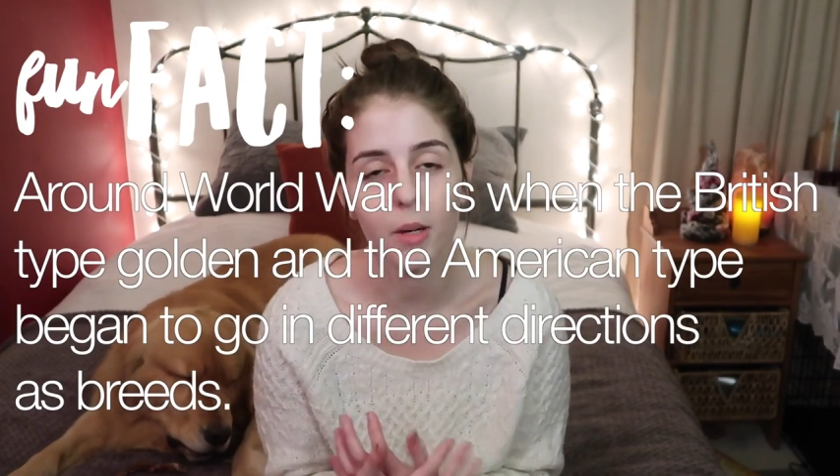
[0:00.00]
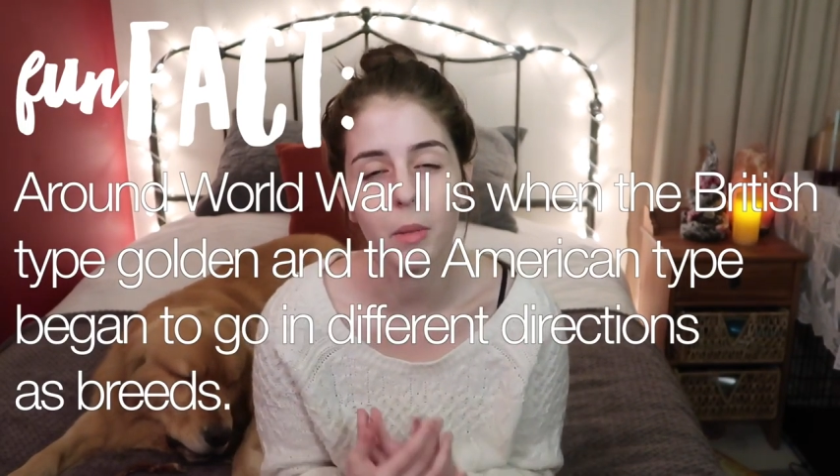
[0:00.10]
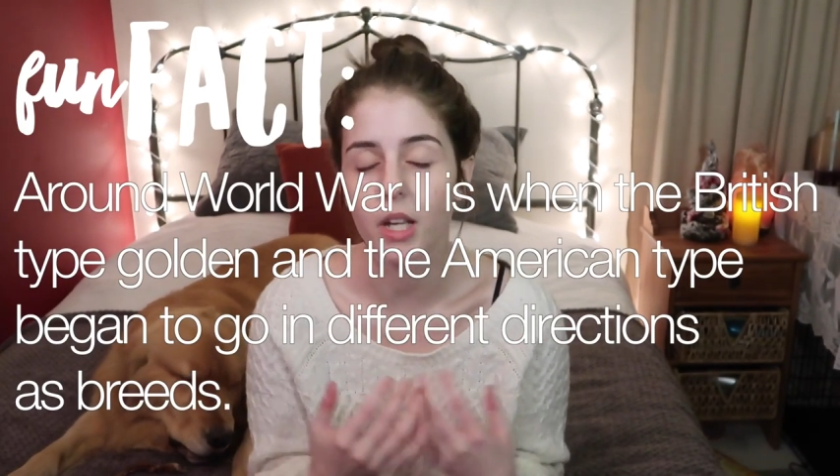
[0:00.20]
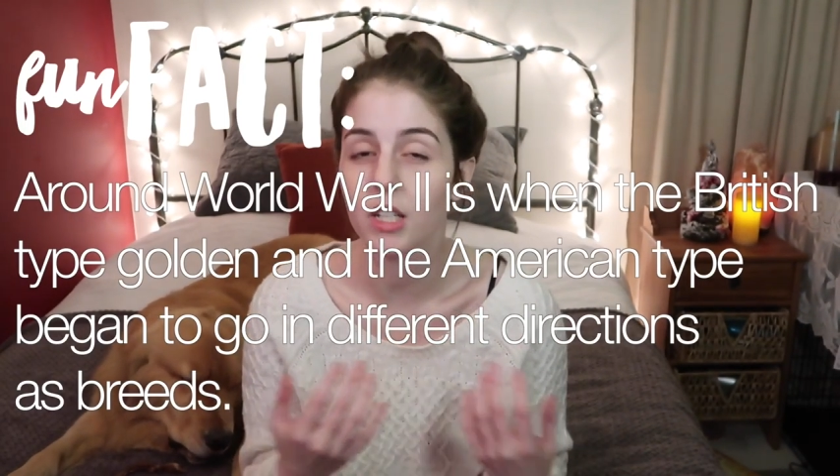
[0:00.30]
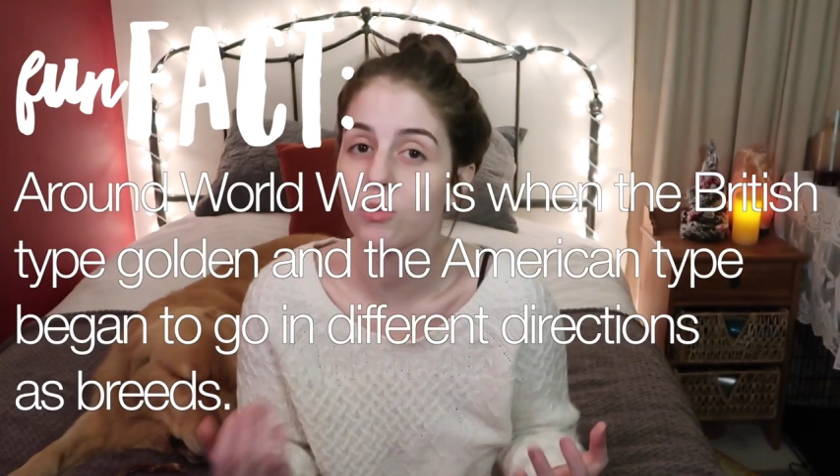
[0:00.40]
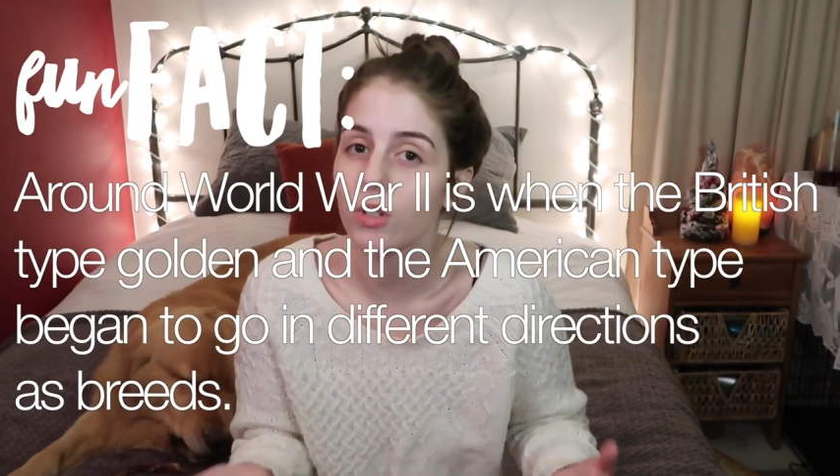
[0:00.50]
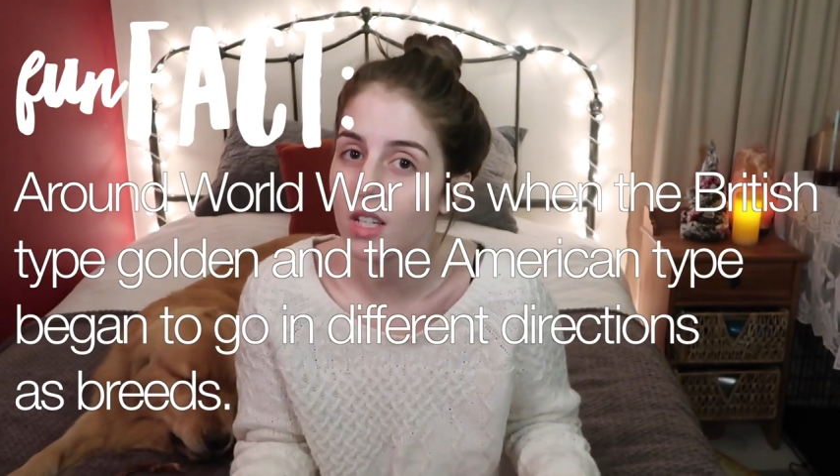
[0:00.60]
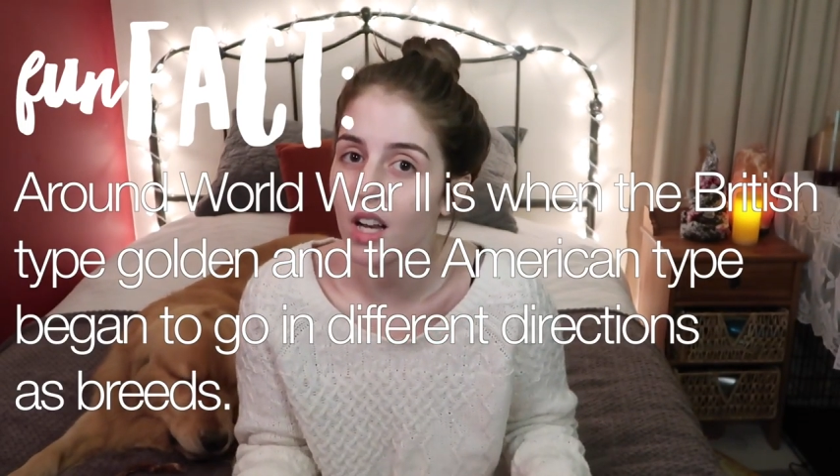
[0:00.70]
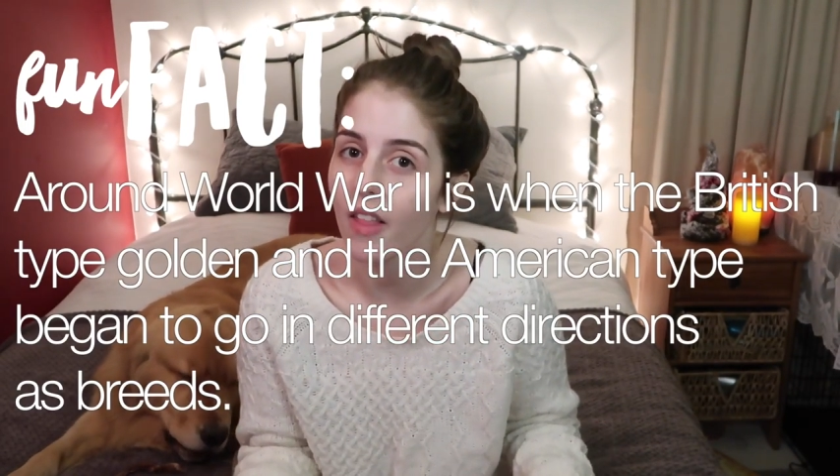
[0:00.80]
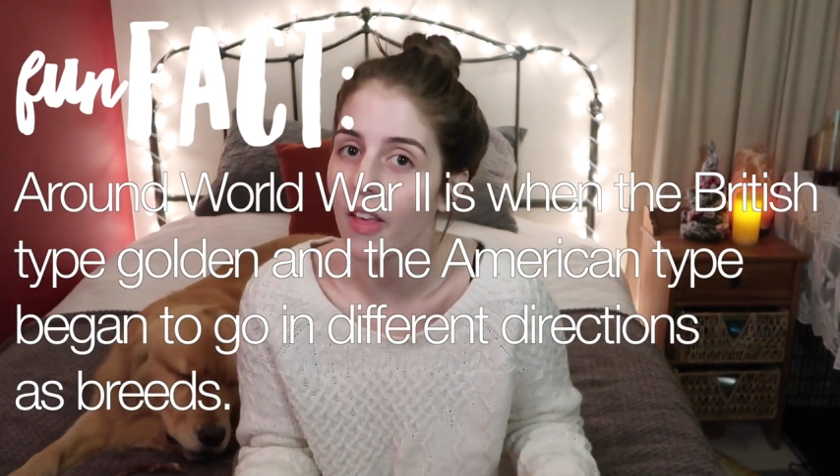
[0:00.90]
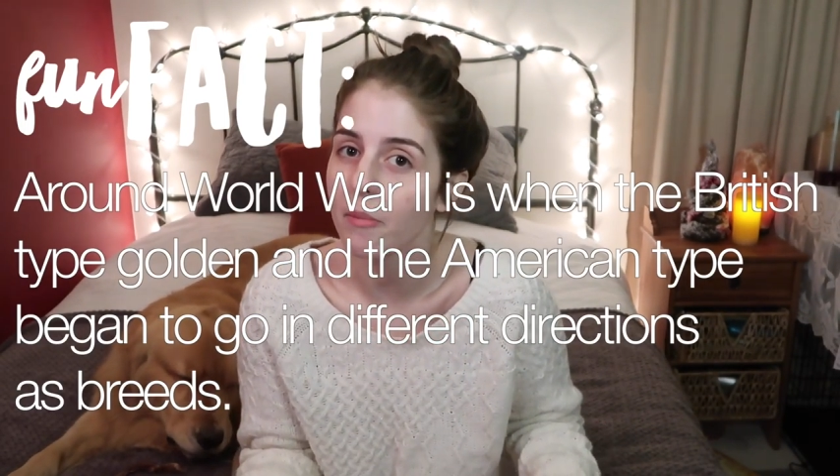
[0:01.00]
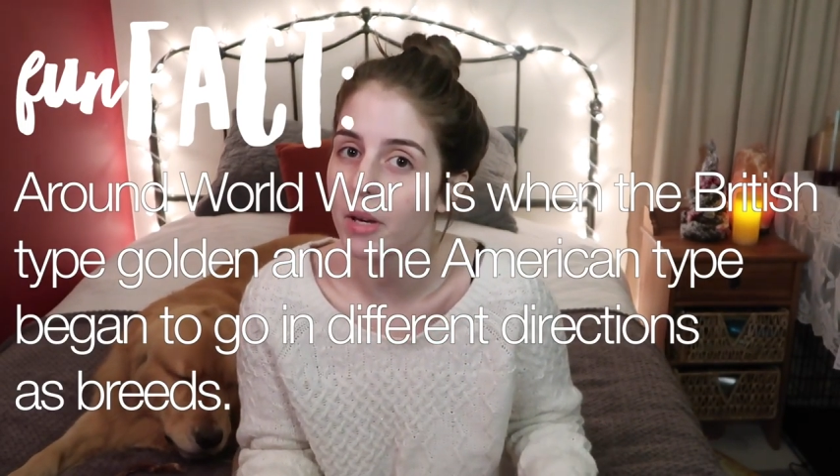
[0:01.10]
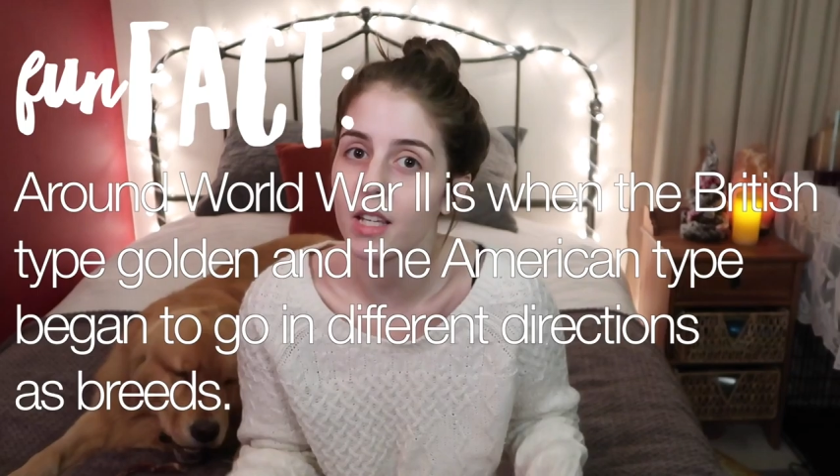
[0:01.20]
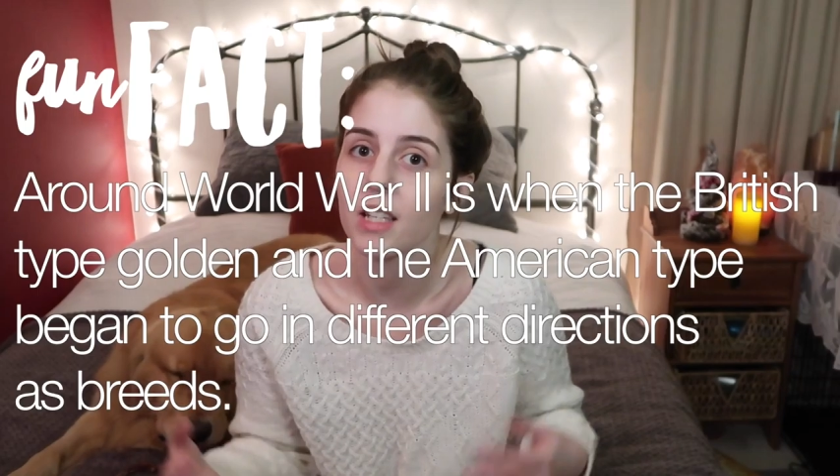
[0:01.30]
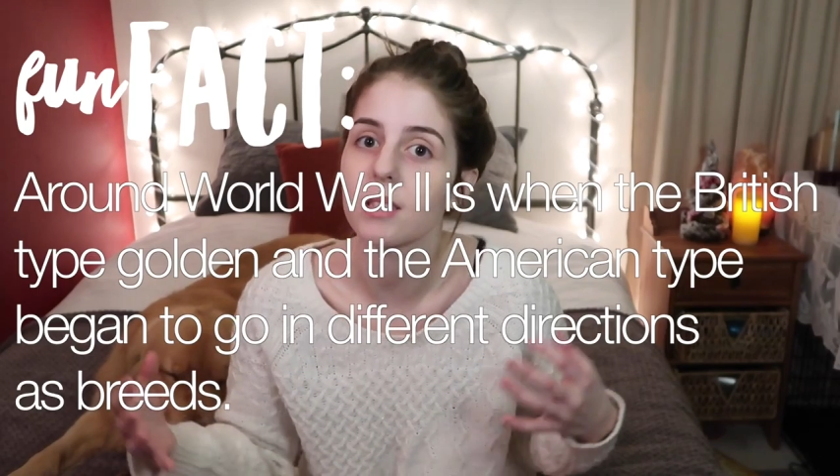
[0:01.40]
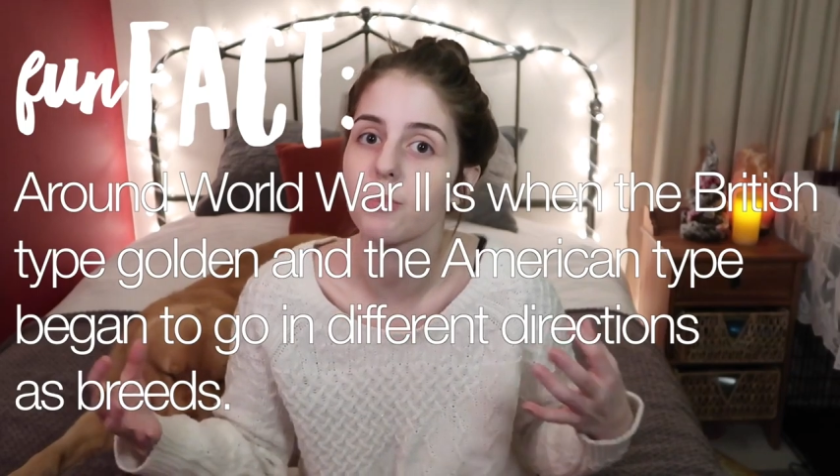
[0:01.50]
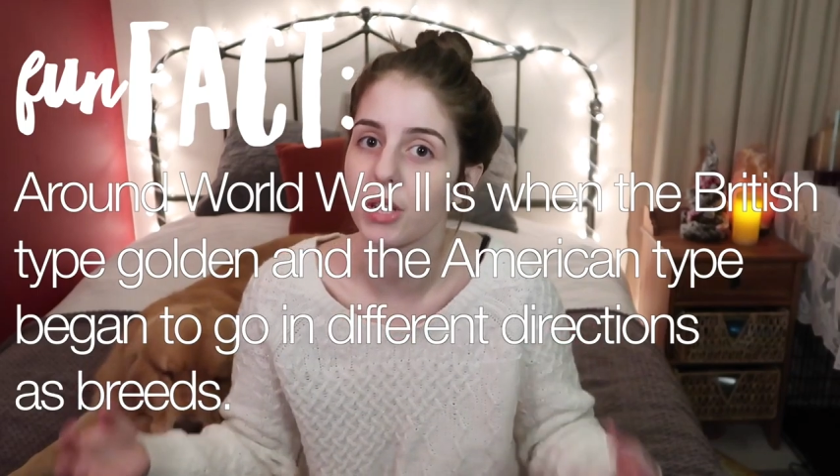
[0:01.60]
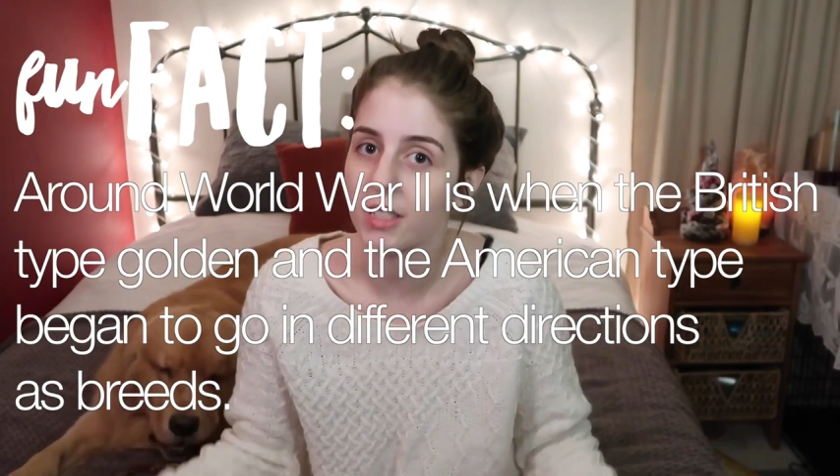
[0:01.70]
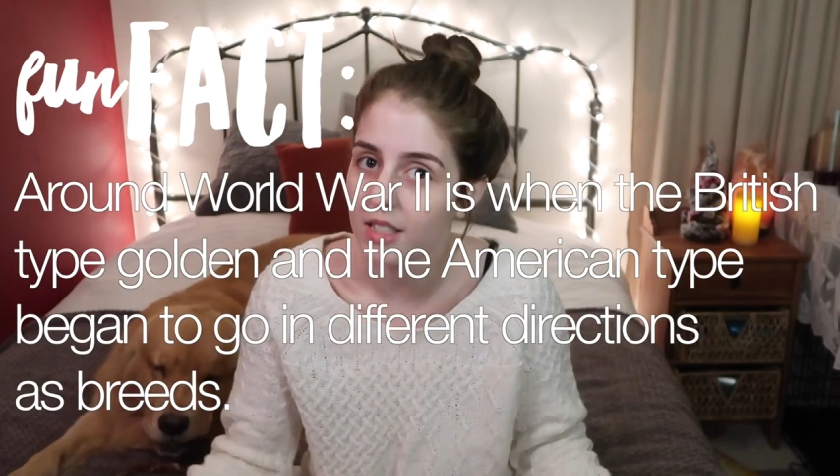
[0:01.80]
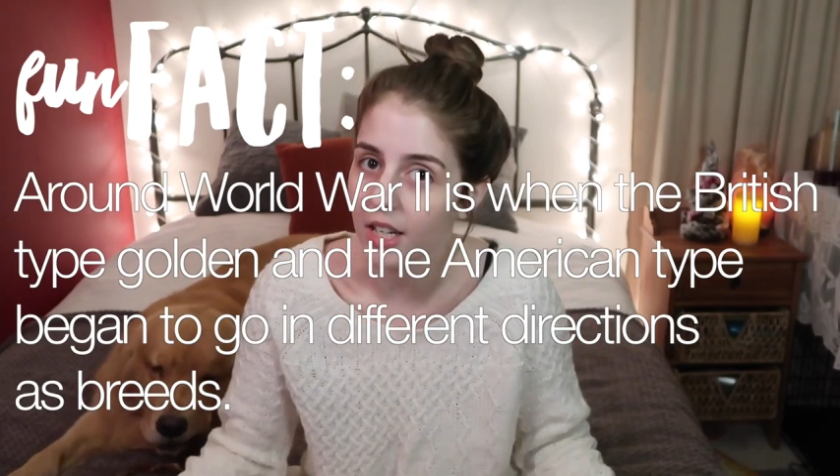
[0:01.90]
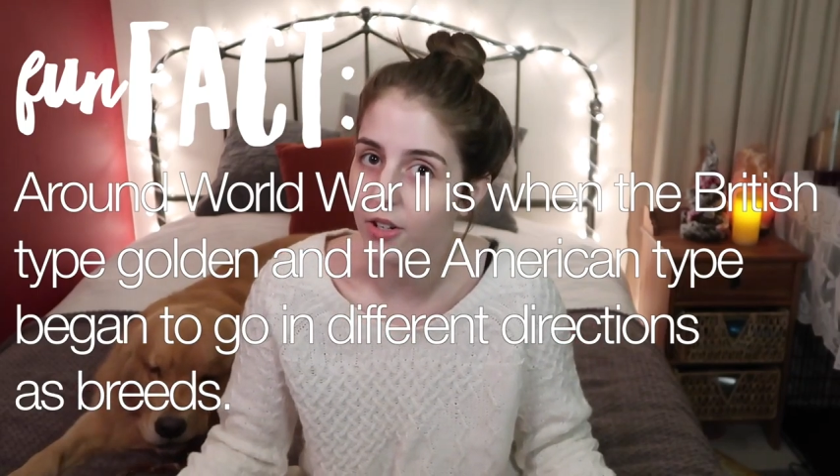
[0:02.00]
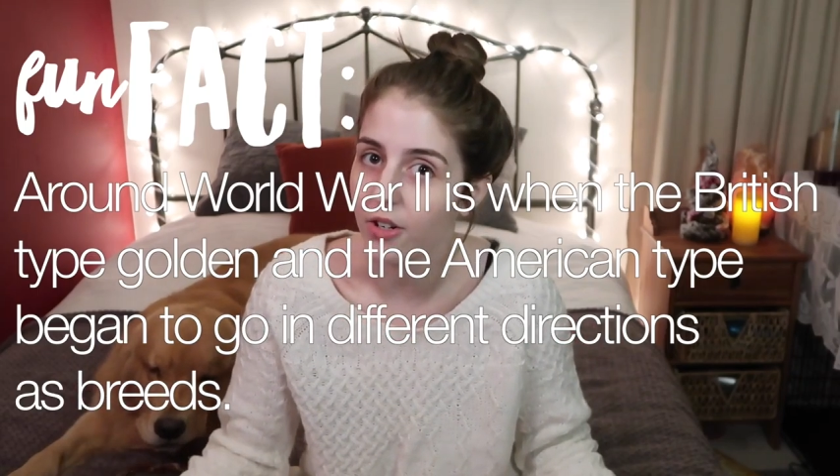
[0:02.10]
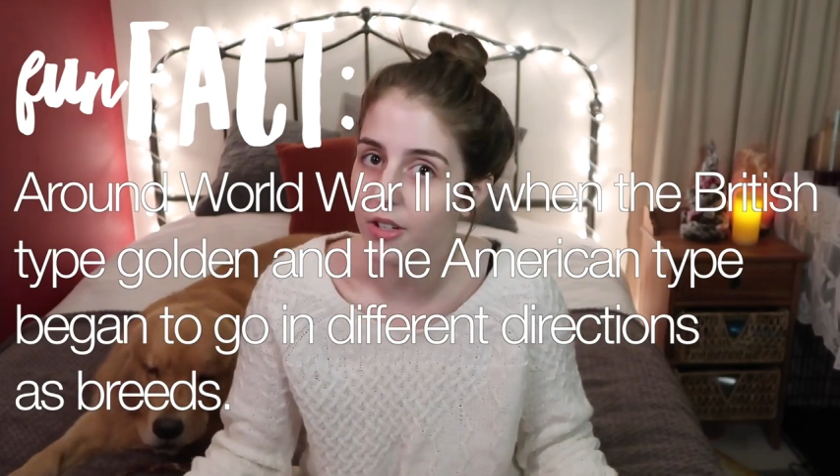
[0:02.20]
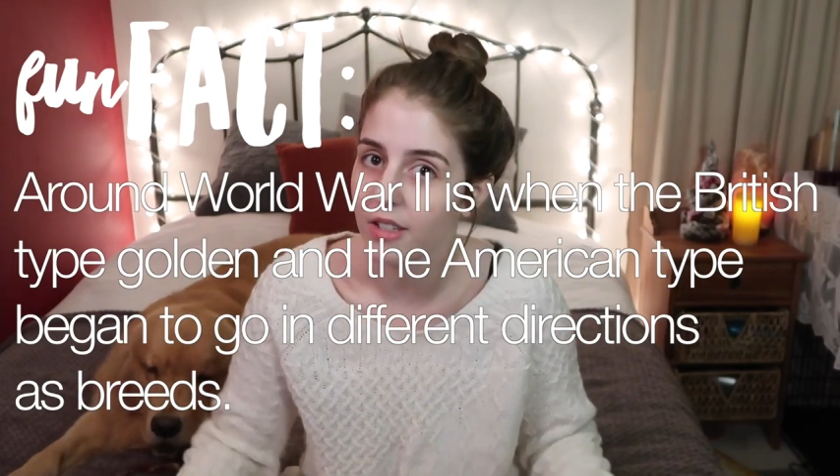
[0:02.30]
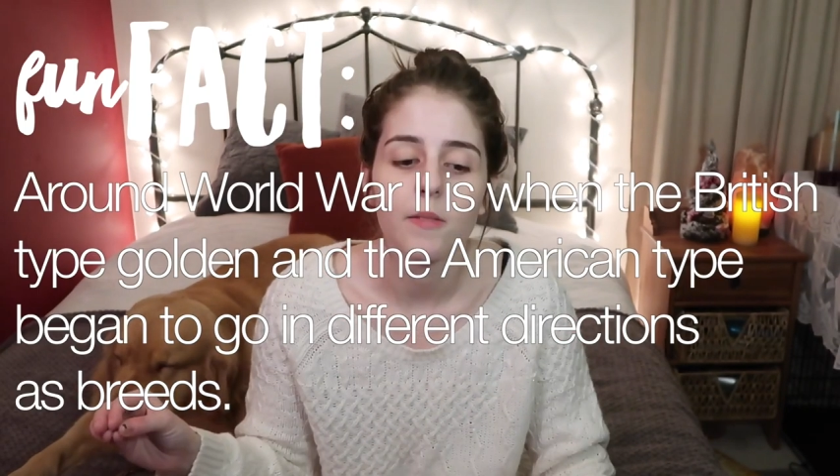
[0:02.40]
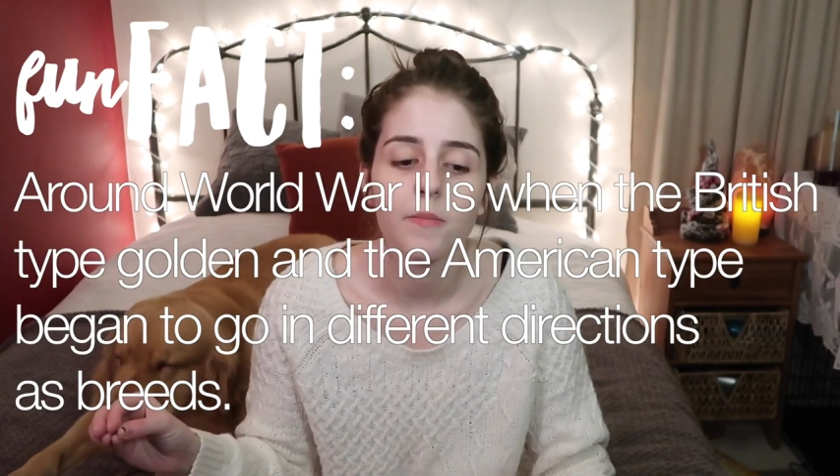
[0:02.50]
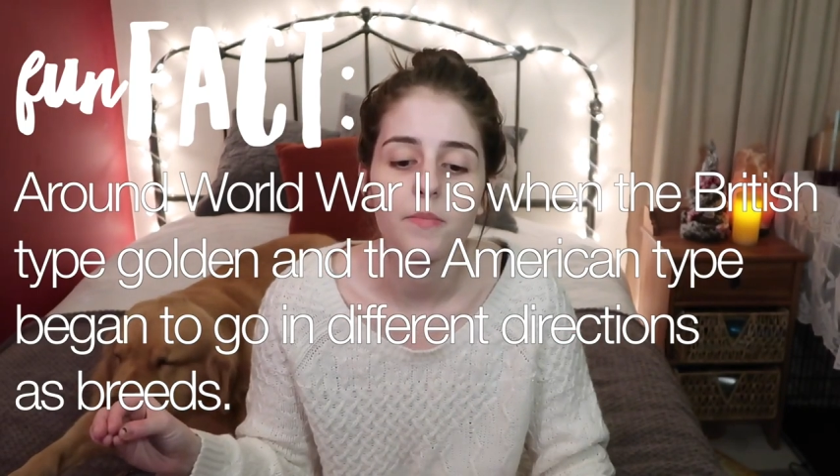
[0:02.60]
I'm like, he's really not that big. He's breed standard.